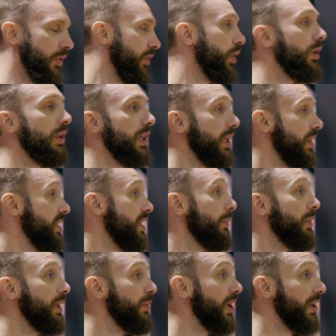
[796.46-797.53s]
we currently hit a
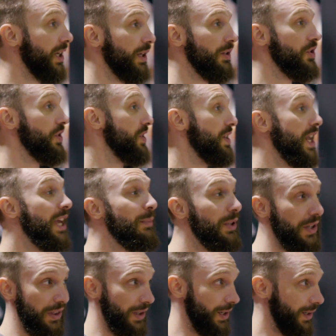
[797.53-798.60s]
stumbling block and just
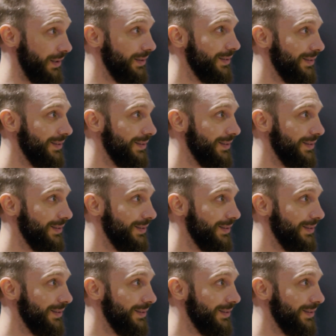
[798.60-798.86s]
naming the thing.